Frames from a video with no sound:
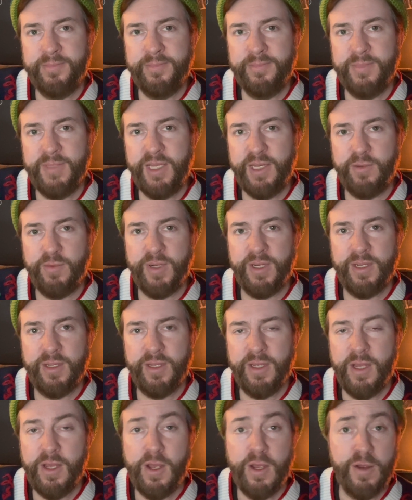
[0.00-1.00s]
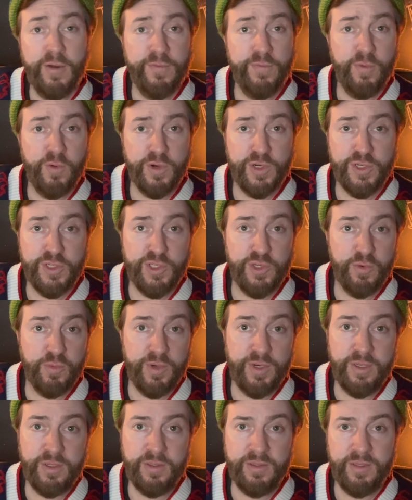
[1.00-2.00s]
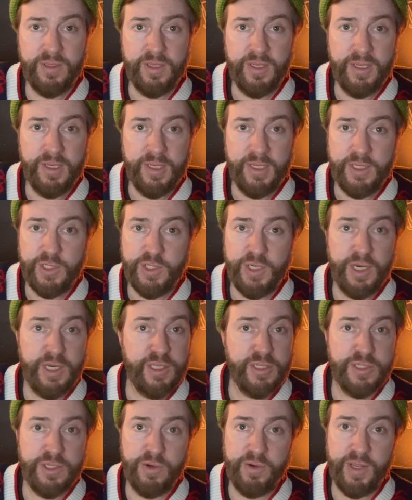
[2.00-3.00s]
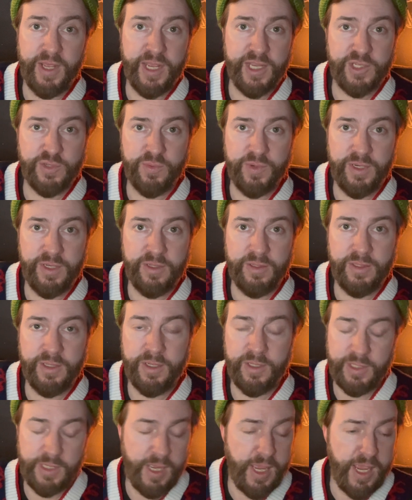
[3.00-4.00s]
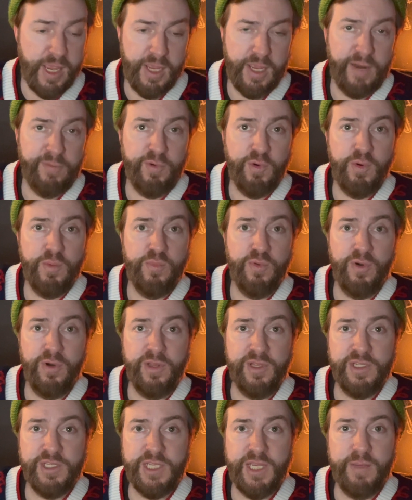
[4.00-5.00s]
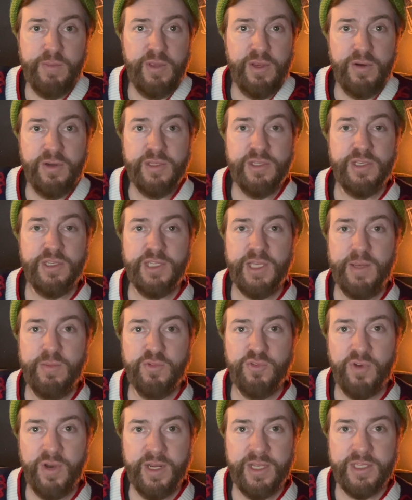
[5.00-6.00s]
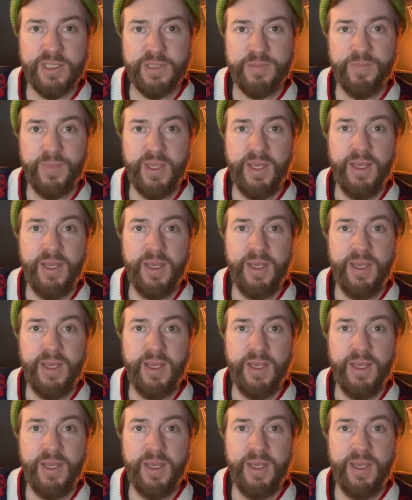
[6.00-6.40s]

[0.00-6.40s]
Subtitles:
Anyway, fortunes are real. Chinese zodiac's real. Hey, everyone born in the same year has the same traits.